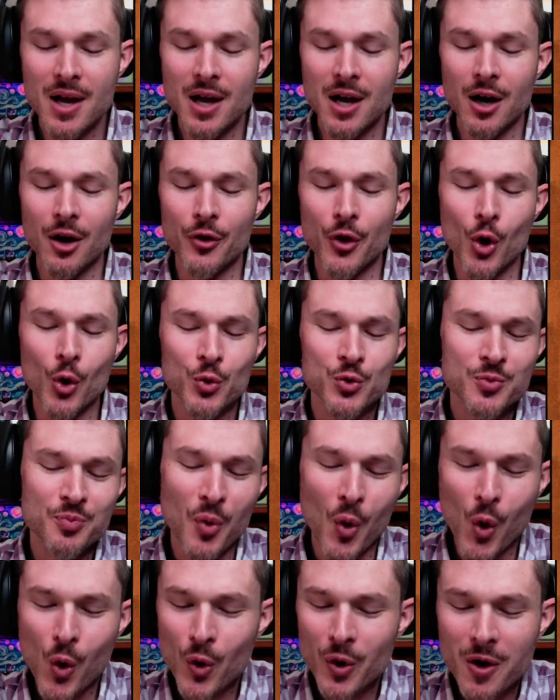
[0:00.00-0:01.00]
Those
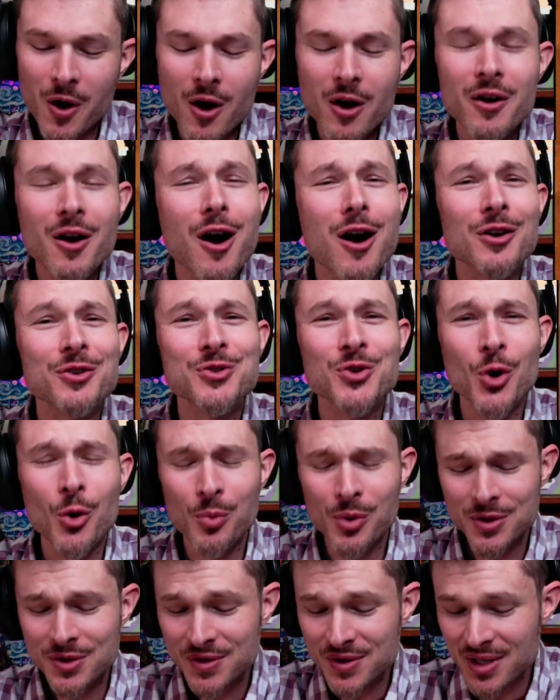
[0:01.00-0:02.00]
born on
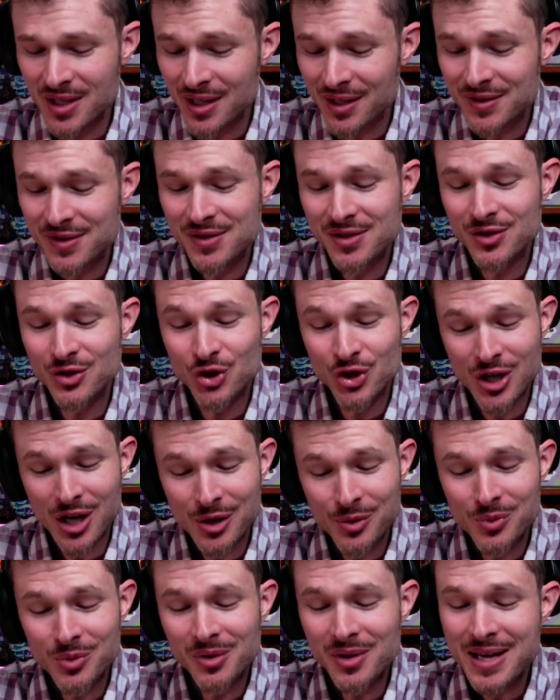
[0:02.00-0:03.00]
October 6th
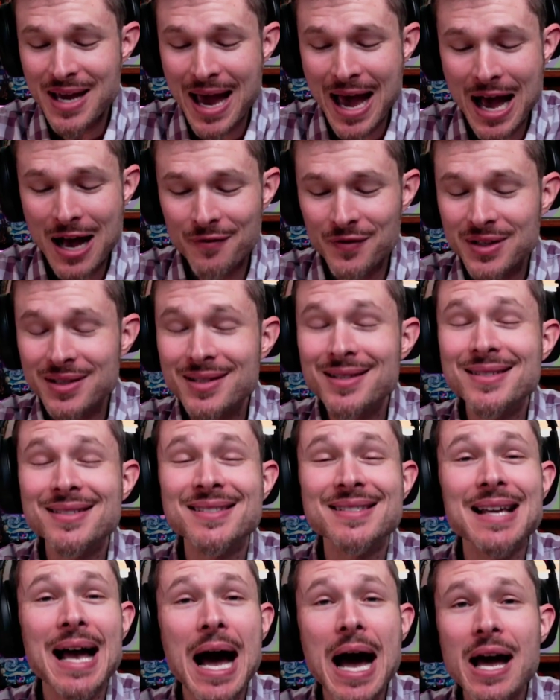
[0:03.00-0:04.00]
generally have a
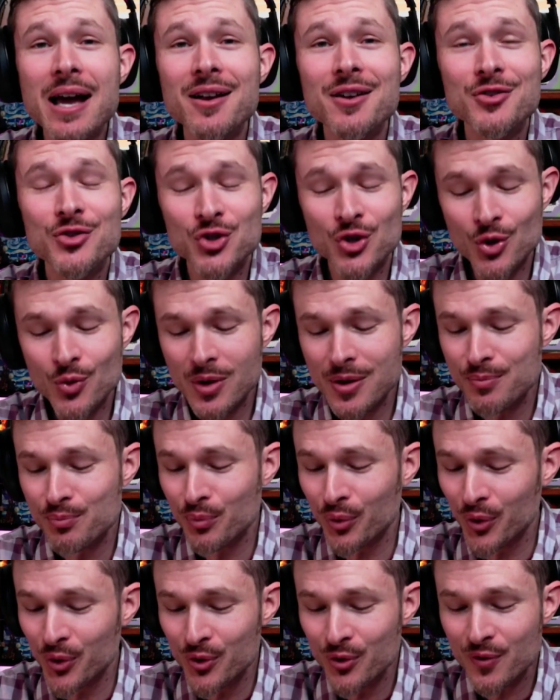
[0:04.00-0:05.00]
desire to
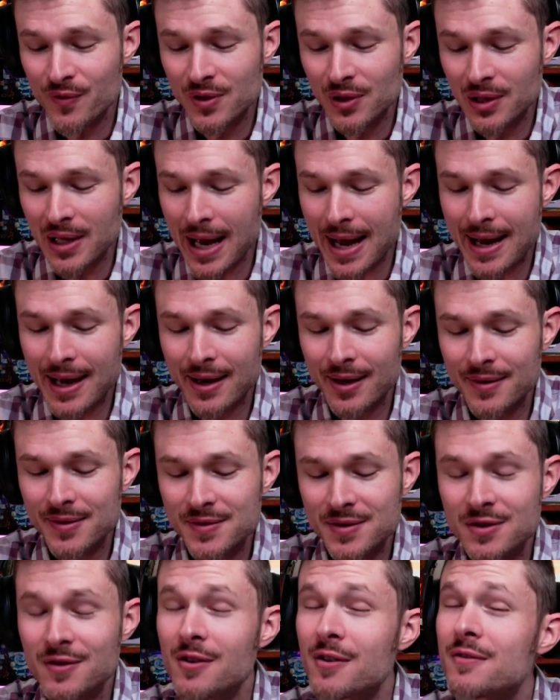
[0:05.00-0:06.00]
improve the
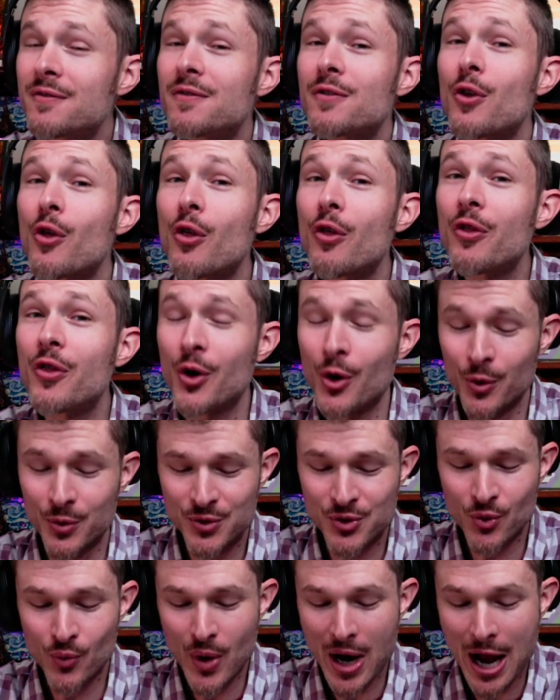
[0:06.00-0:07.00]
lives of those
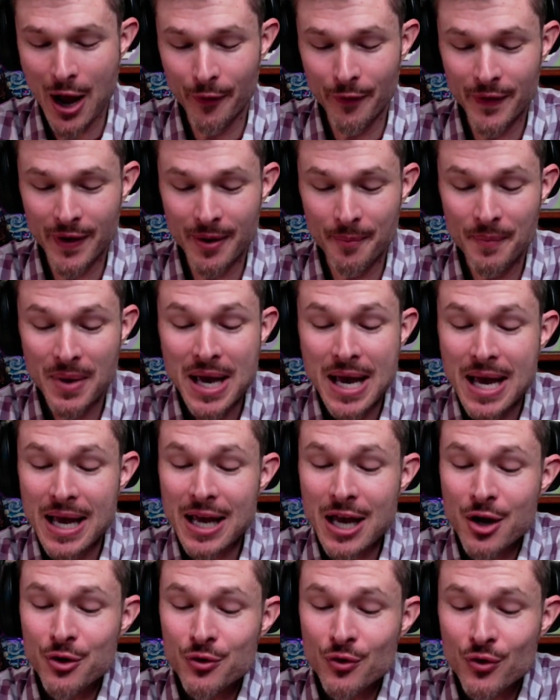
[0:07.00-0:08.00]
around them,
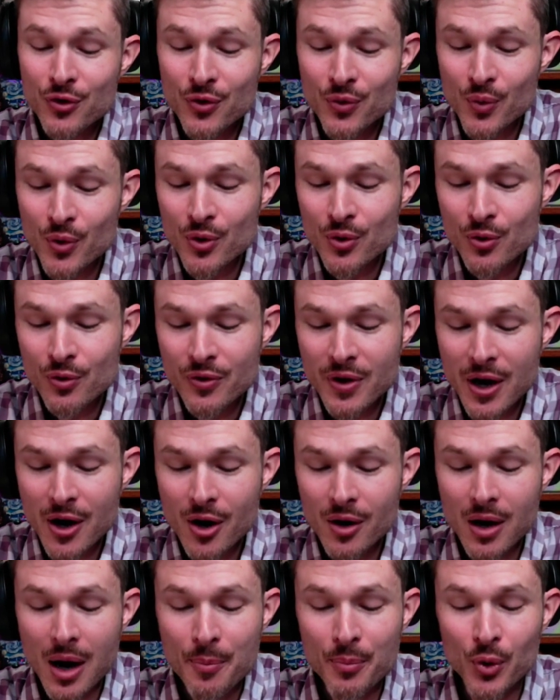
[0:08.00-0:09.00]
either through
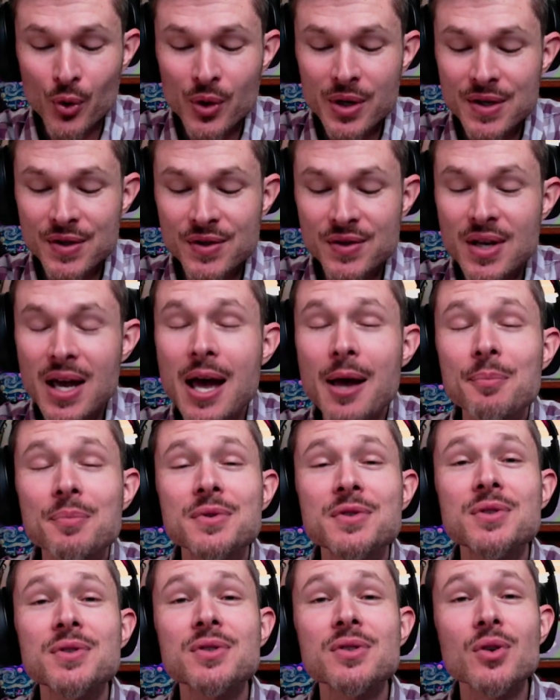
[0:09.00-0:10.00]
their
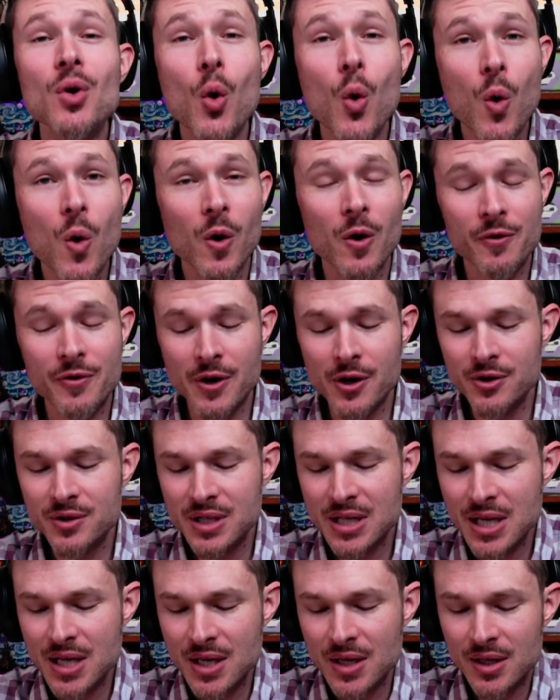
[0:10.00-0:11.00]
precepts or their
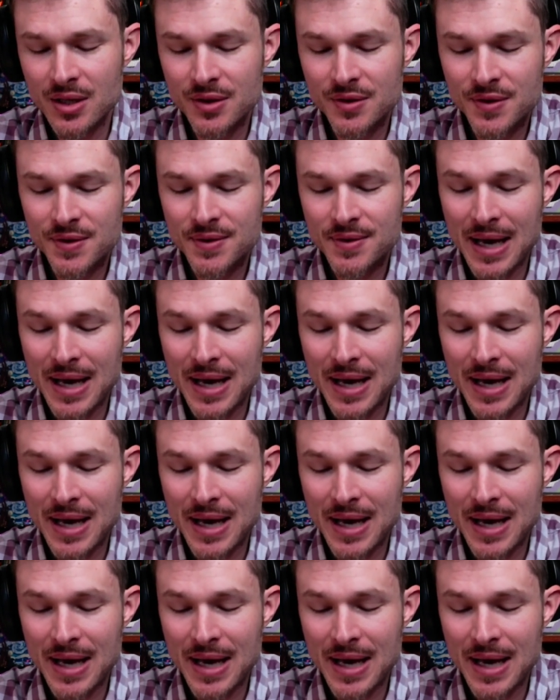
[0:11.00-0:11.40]
deeds.